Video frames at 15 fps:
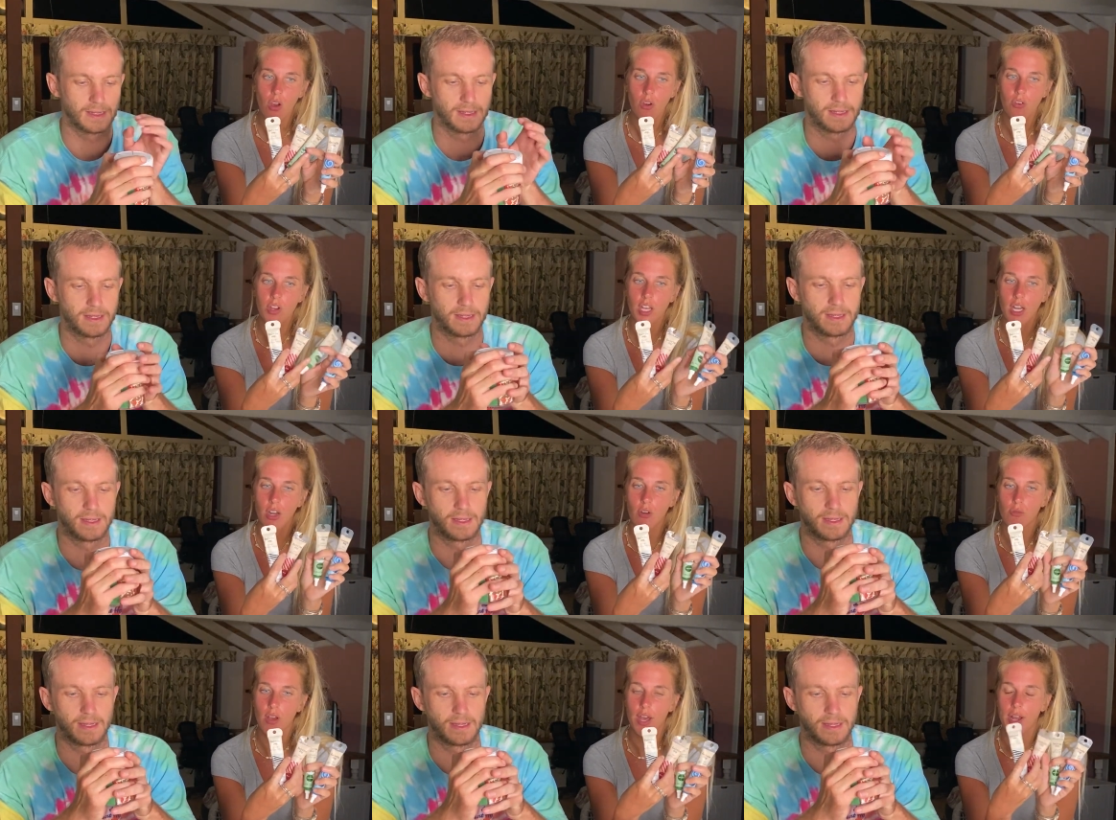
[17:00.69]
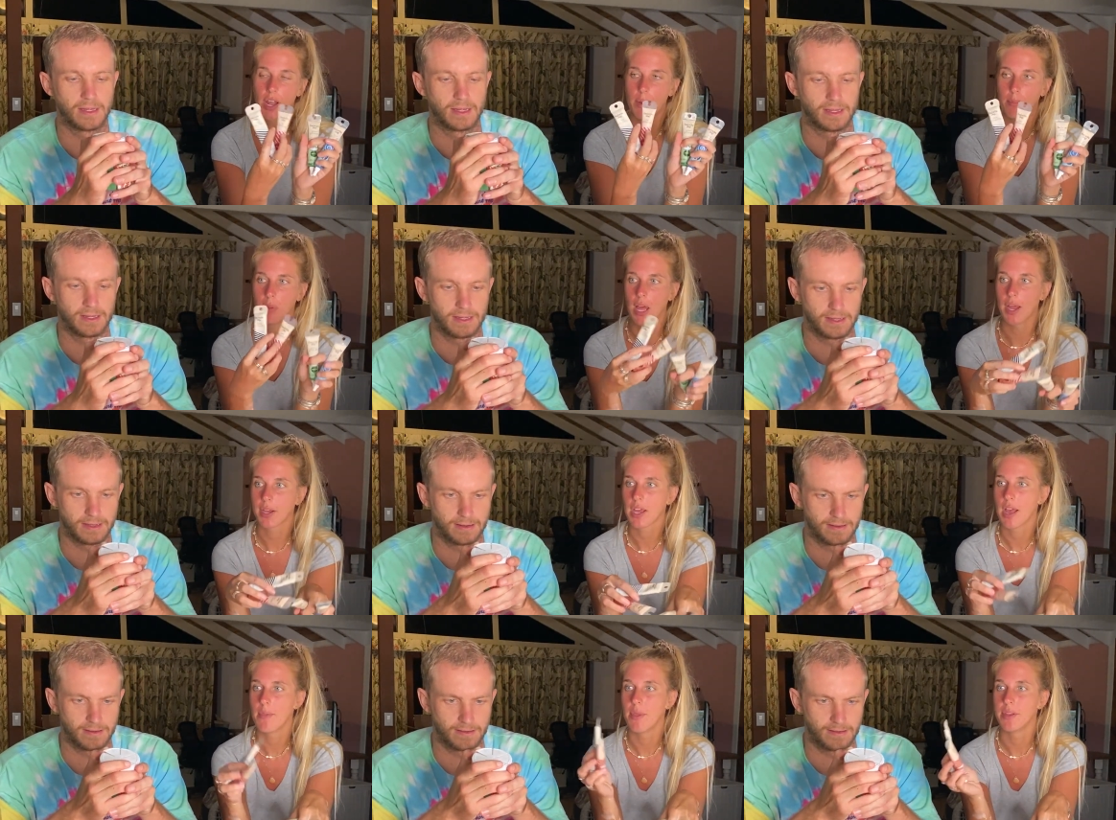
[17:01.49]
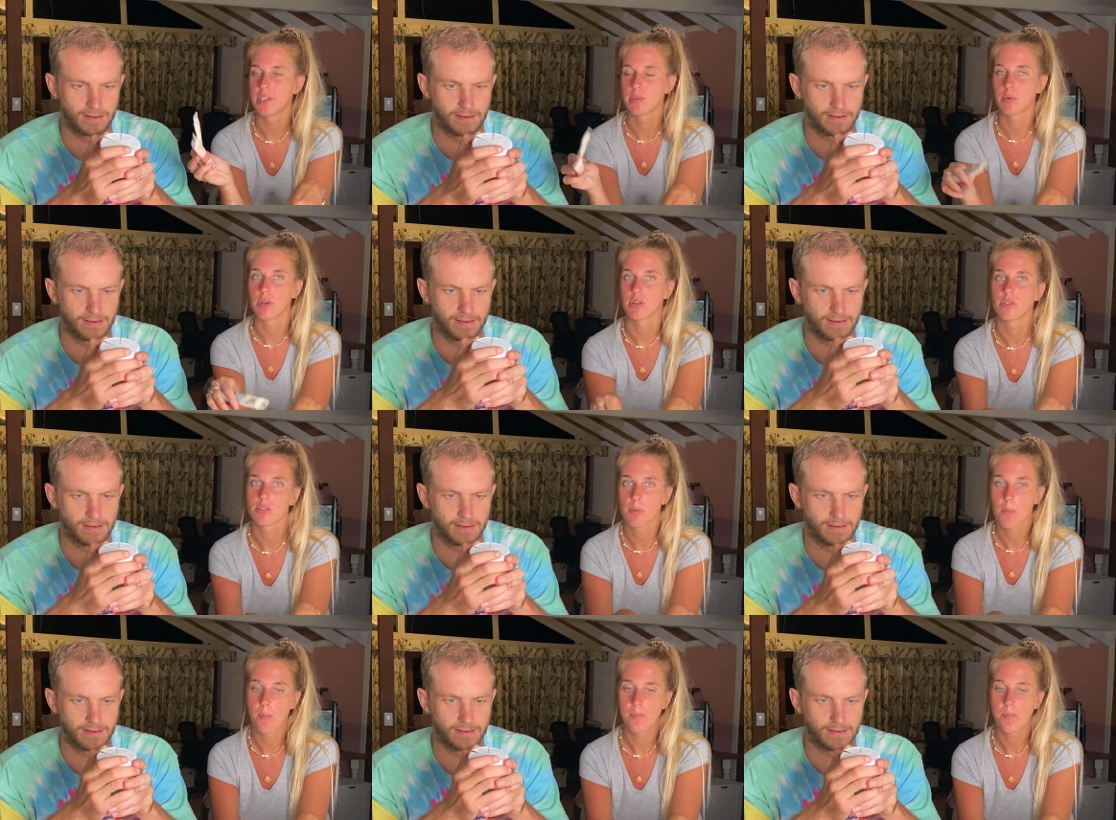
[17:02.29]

Speaker 1: green, red, and black, and then sprinkles.